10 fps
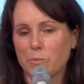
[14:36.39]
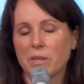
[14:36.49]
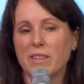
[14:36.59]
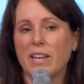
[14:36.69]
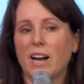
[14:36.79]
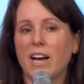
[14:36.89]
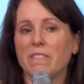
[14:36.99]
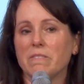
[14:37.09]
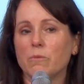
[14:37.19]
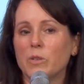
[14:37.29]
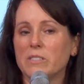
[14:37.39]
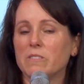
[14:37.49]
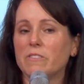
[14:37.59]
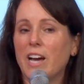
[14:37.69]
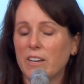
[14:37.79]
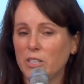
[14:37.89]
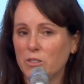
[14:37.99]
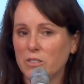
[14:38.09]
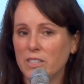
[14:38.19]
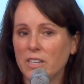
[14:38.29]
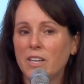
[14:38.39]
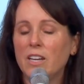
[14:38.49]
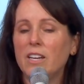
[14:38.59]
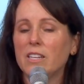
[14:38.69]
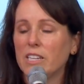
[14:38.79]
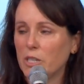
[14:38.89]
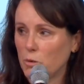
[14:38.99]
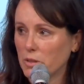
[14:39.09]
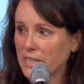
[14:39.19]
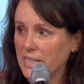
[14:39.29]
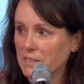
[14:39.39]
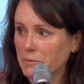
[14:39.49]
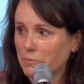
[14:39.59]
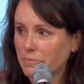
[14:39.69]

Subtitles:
but that I was valued equally.